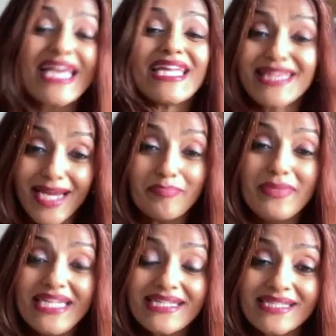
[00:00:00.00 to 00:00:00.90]
That
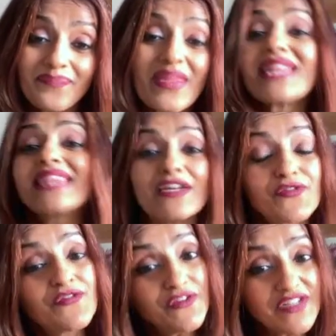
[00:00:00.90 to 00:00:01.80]
means that
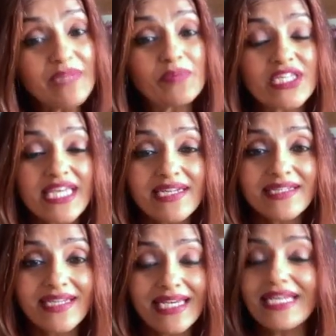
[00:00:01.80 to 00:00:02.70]
50%
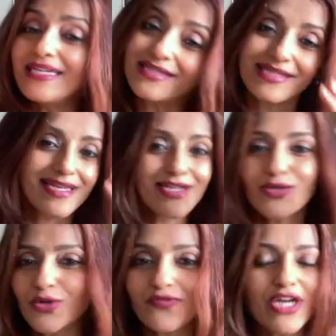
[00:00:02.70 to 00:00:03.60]
is
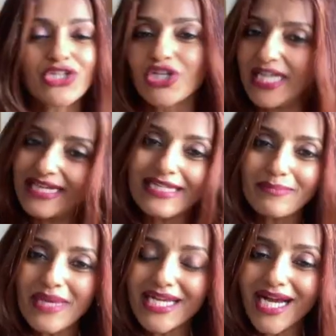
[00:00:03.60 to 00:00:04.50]
sort of our genetic
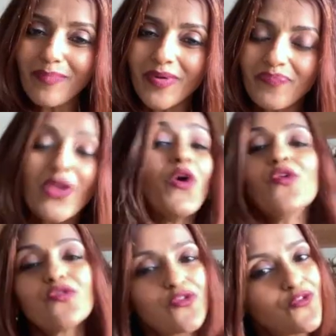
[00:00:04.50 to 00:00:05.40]
makeup,
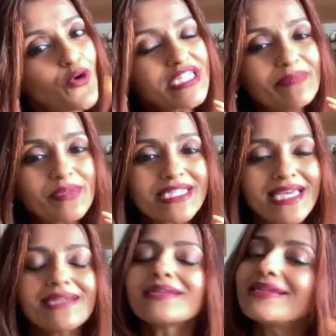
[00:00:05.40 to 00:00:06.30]

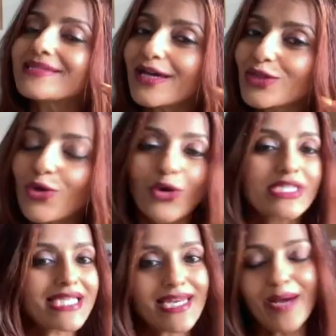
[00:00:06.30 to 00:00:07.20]
40% is our thoughts
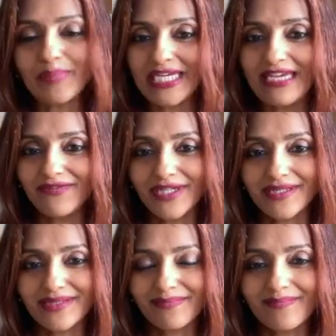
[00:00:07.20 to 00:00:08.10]
and our
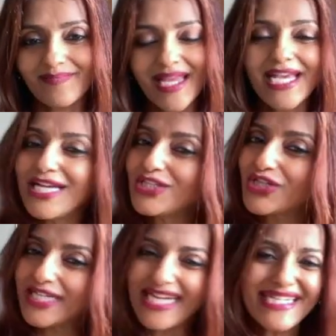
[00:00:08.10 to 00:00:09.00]
behaviors.
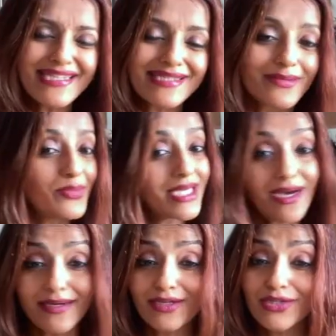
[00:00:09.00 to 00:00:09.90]
Genetics, we
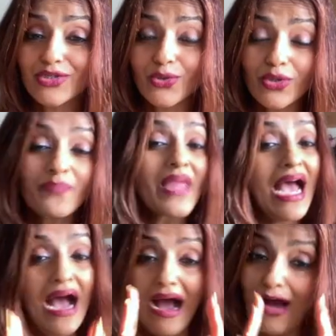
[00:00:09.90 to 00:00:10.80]
can't control.
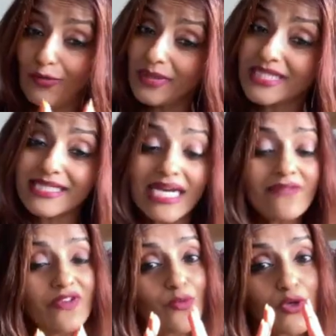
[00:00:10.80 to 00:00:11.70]
How much time
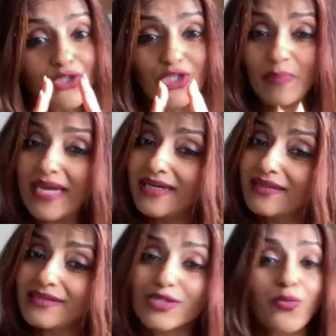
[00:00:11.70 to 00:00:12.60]
we want to spend in
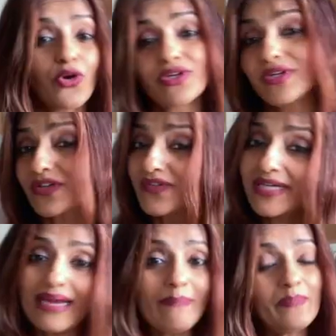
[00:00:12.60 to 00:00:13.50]
this quadrant of
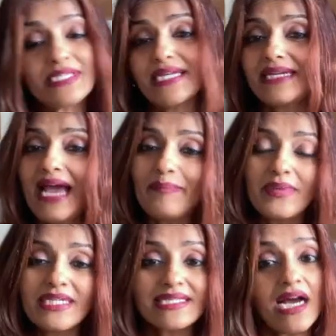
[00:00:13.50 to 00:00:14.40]
10%
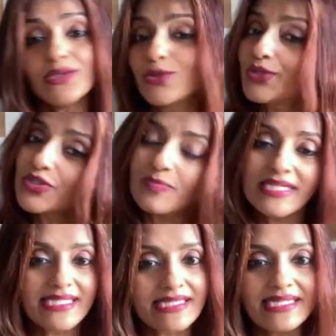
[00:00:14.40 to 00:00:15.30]
happiness? Are you going to spend
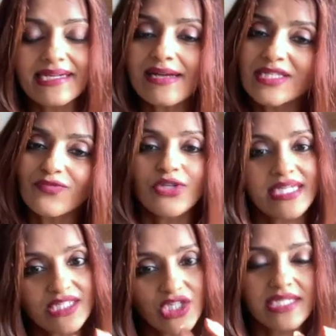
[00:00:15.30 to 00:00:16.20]
16 hours of your
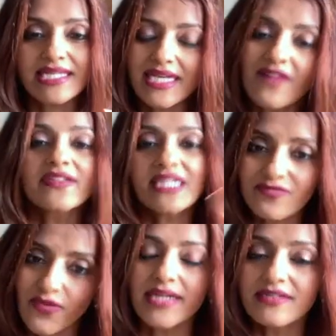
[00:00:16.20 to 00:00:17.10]
day chasing after that
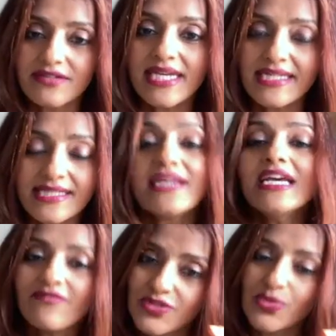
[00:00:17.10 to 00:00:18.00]
one raise,
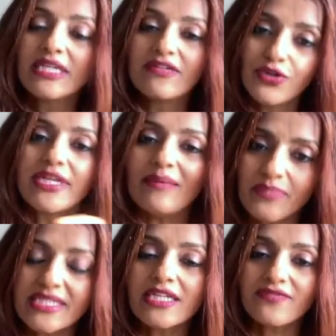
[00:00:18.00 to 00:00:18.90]
which will give you
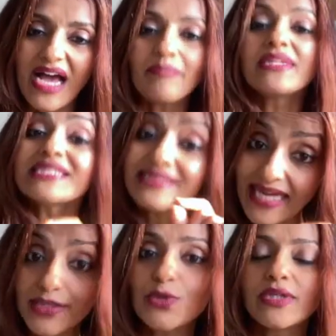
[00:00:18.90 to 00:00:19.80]
10% of happiness?
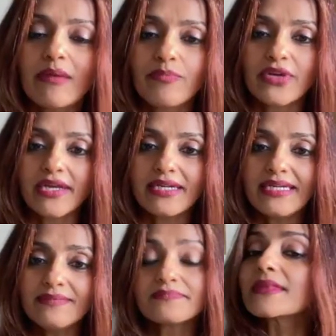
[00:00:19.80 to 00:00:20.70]
That too
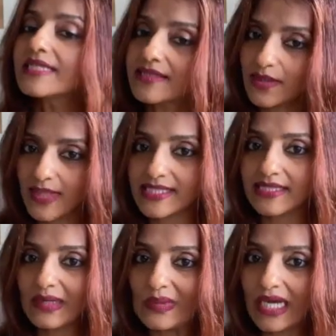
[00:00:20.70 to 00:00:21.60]
temporarily is the question
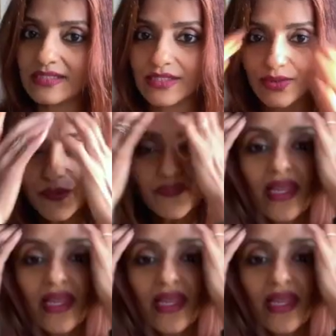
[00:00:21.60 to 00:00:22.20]
I will ask you.